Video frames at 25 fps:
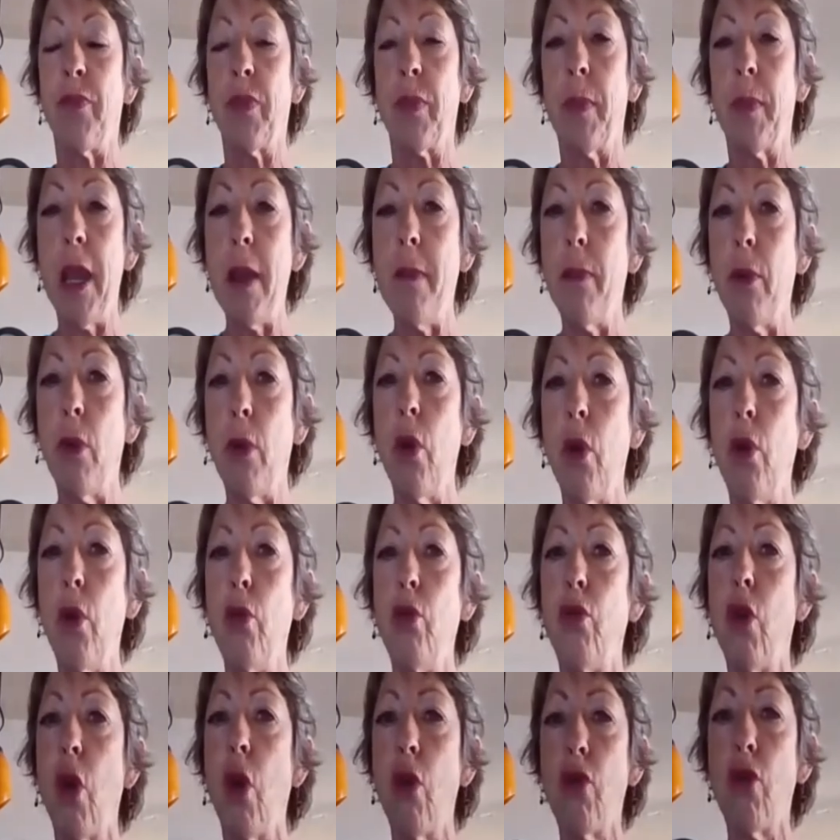people who
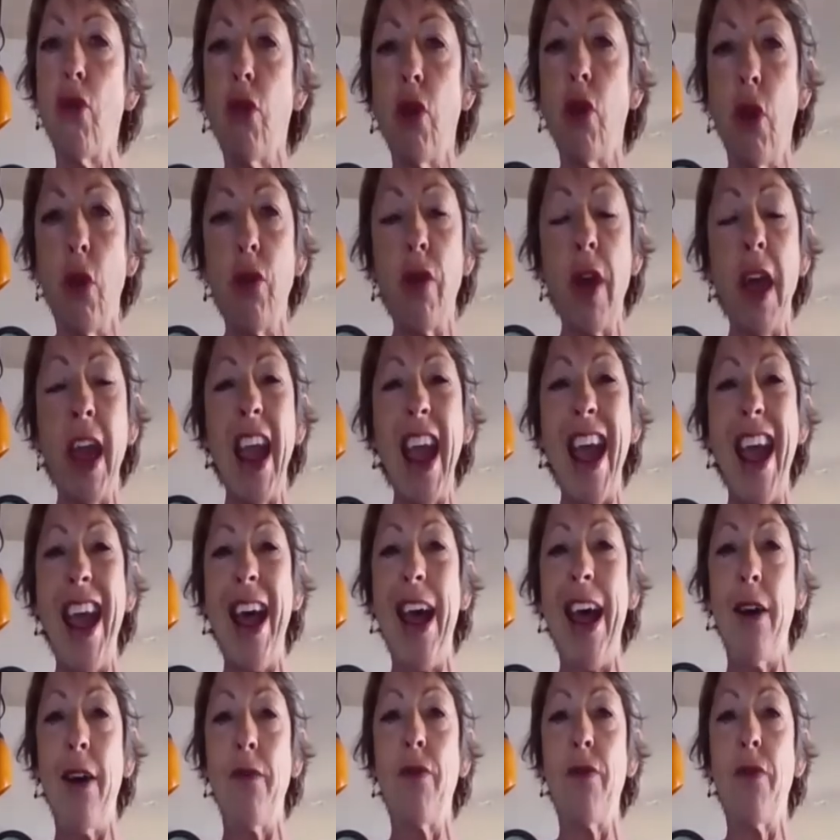don't know they
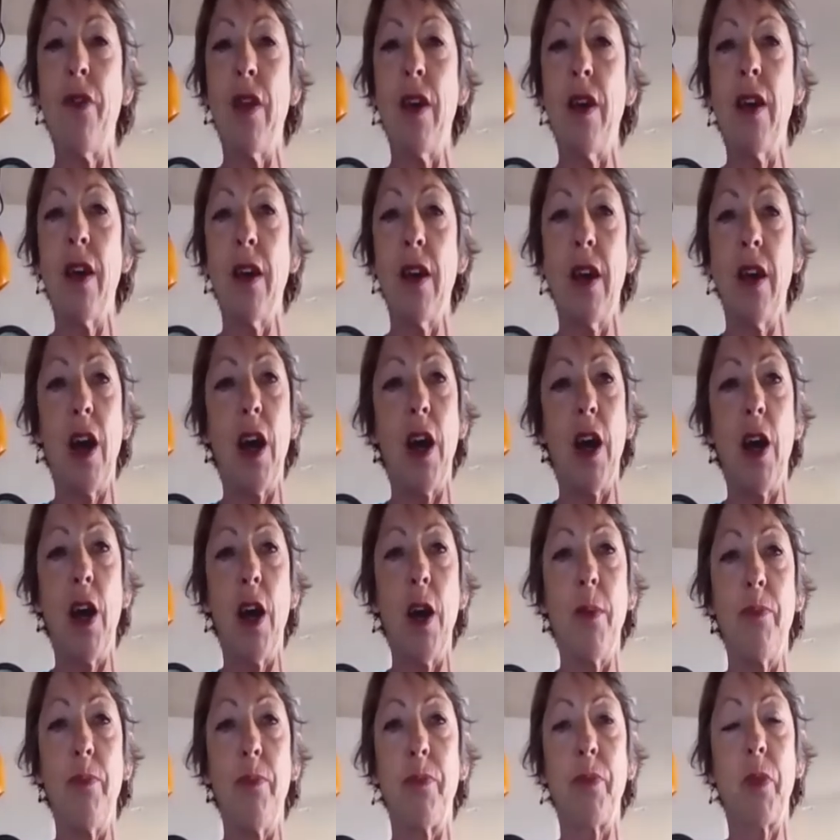have the
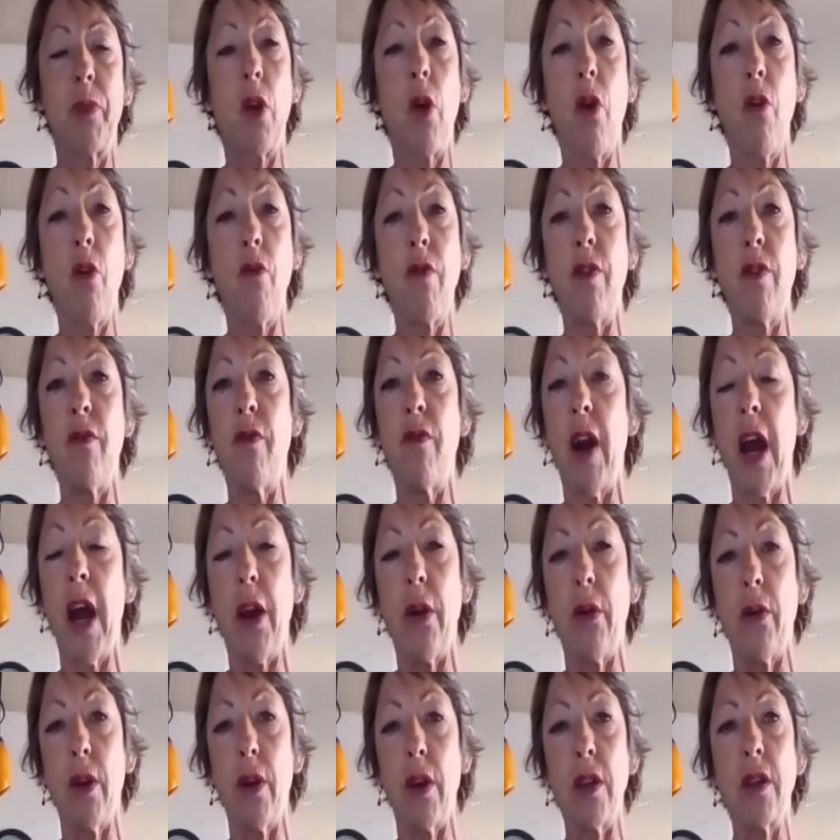COVID
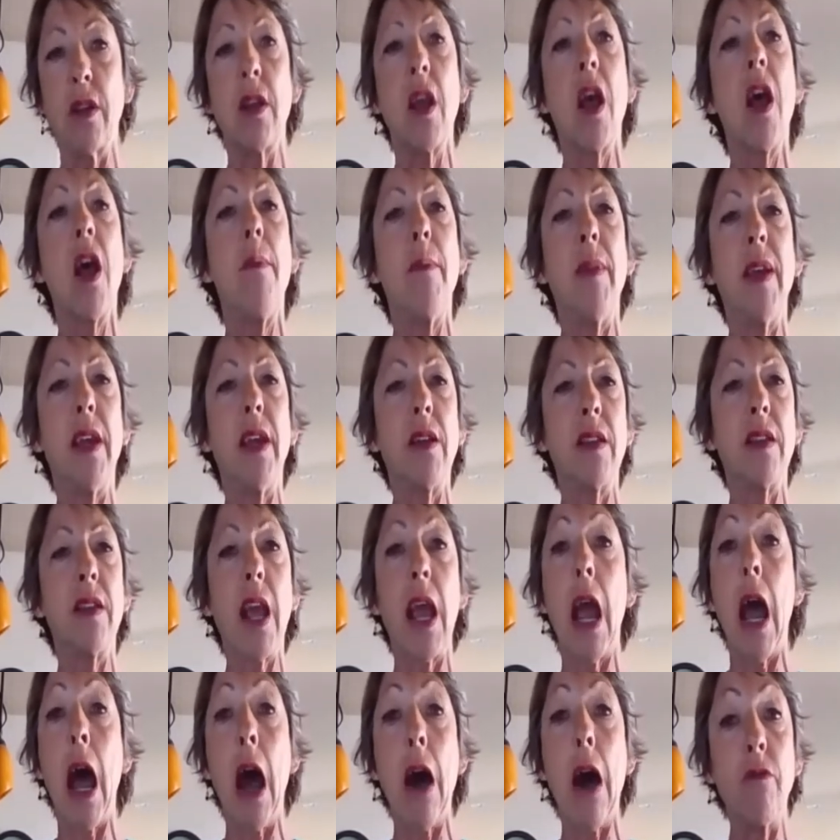virus because they
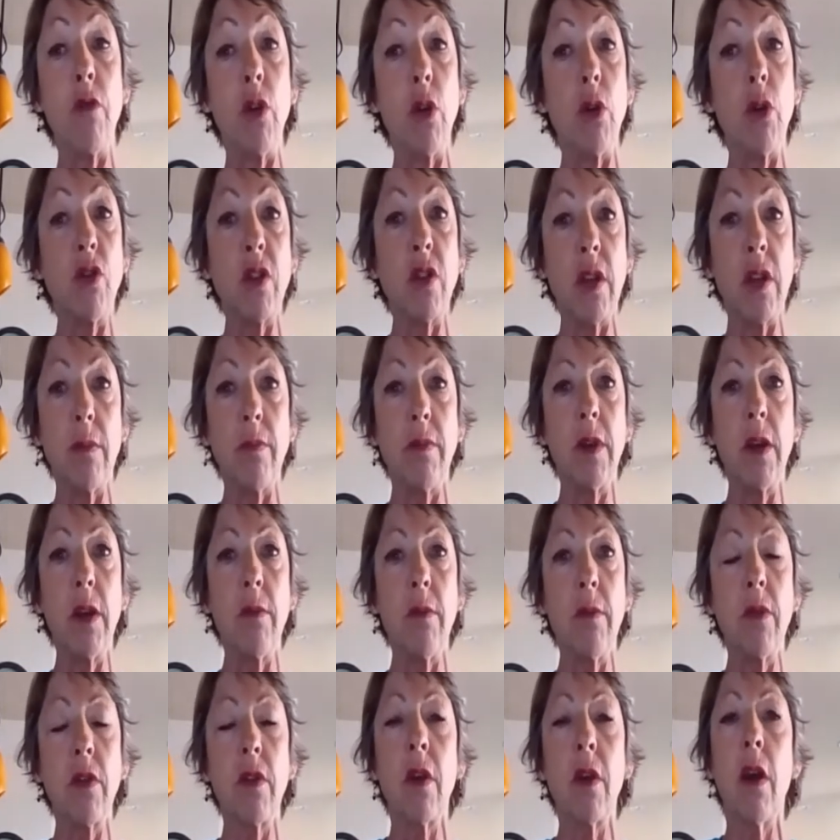have no
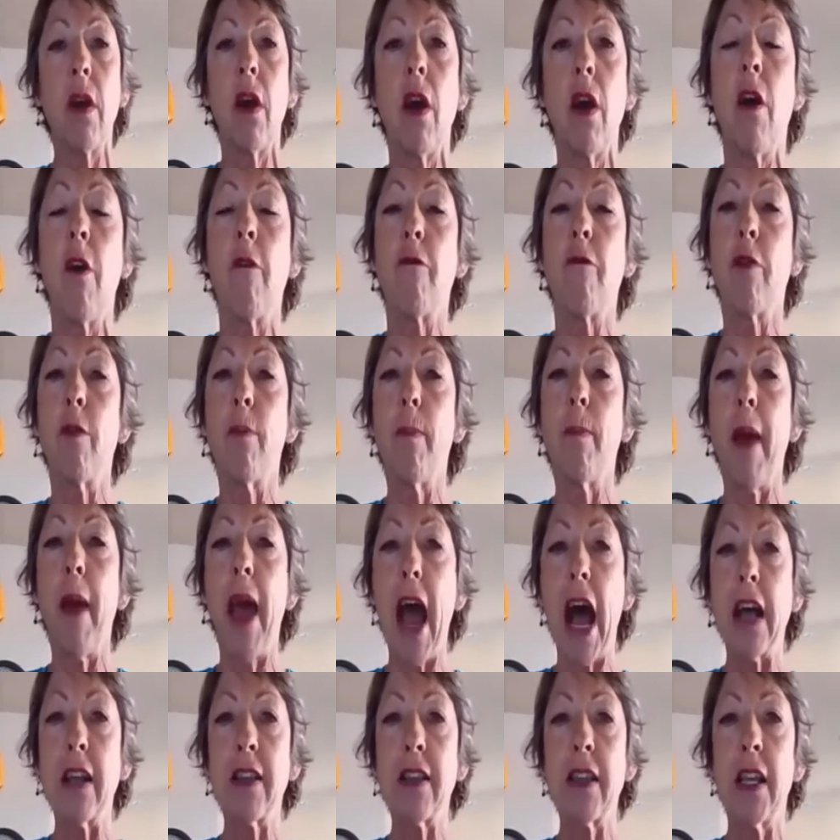symptoms from
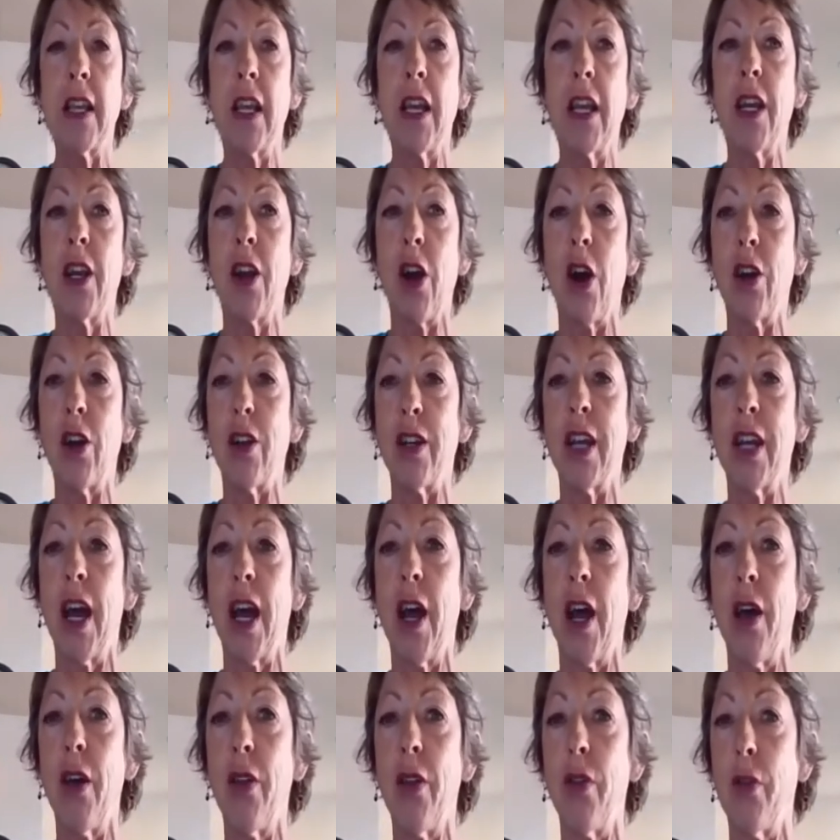passing it on to
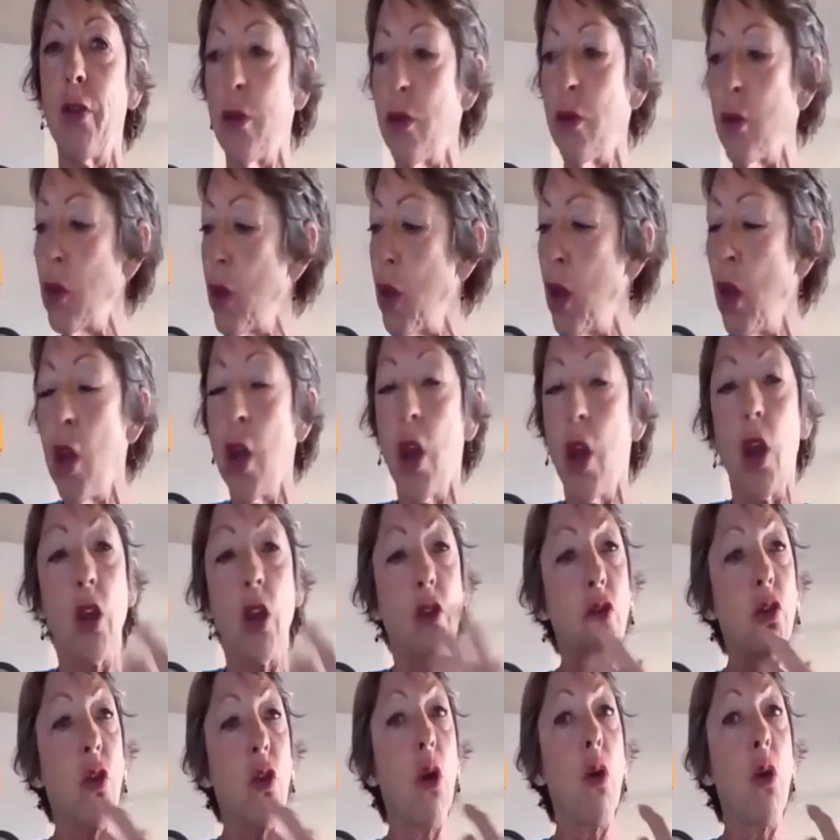others.
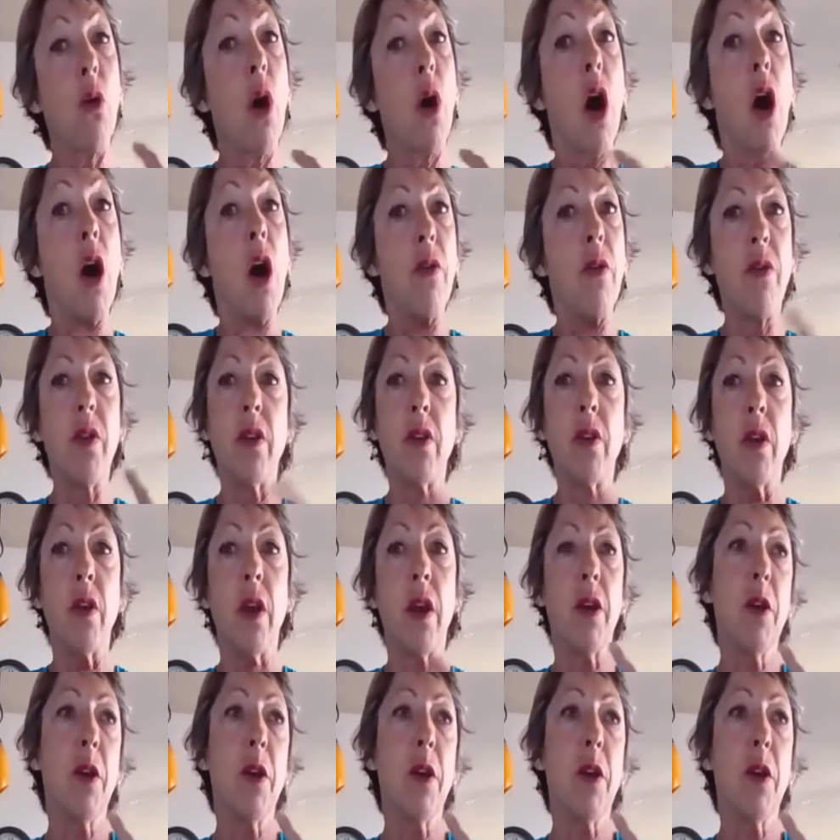So the